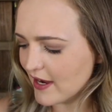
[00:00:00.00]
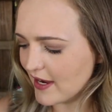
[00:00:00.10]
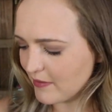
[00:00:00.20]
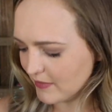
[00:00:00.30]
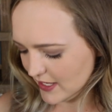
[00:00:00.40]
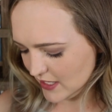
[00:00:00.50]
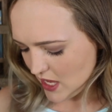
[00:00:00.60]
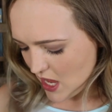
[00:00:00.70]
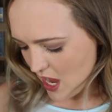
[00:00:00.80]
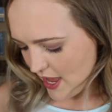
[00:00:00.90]
I am like
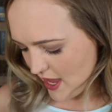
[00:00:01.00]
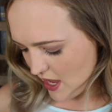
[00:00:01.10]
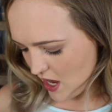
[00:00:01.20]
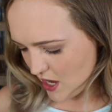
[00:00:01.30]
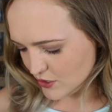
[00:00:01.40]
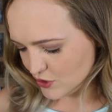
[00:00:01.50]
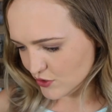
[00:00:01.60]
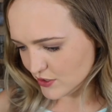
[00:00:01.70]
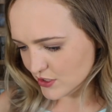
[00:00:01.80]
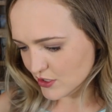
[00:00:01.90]

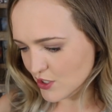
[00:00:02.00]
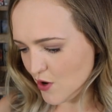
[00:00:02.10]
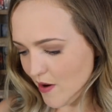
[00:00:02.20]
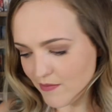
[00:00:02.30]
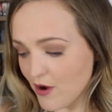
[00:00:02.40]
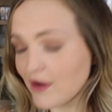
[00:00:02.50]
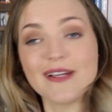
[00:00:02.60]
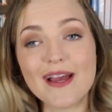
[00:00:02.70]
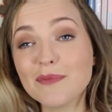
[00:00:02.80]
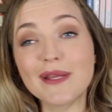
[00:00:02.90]
100, no I'm
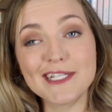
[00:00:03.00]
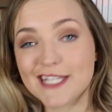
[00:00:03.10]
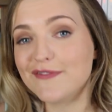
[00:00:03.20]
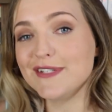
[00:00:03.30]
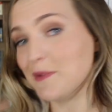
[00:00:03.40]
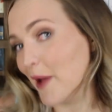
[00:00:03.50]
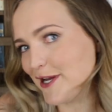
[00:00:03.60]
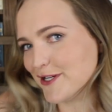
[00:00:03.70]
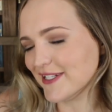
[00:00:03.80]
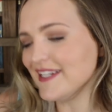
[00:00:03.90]
not, I'm like 70
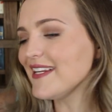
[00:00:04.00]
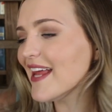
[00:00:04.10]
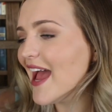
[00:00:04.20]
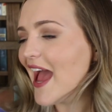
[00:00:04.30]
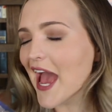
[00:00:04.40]
pages in,